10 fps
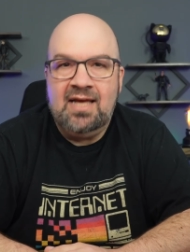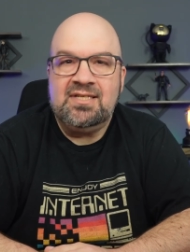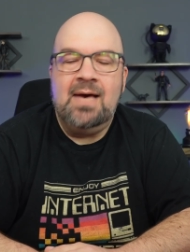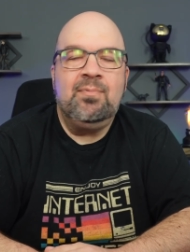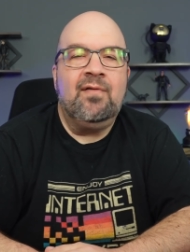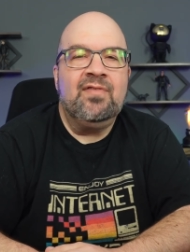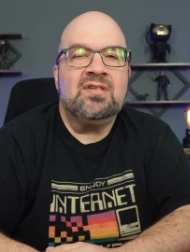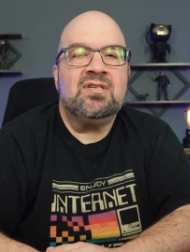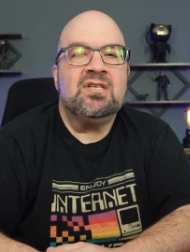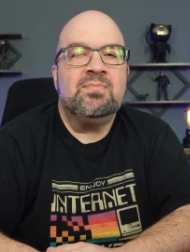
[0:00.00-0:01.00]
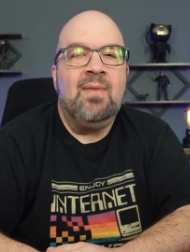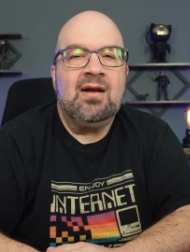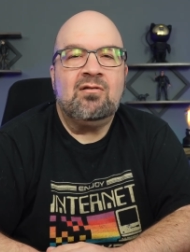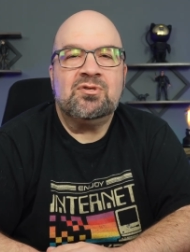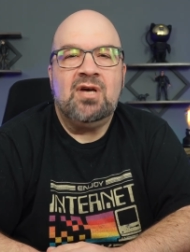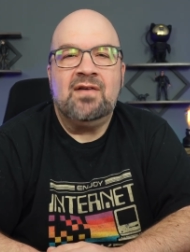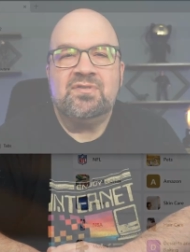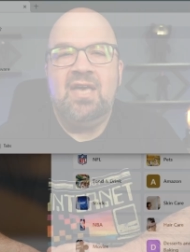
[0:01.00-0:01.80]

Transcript: An example of this is Microsoft's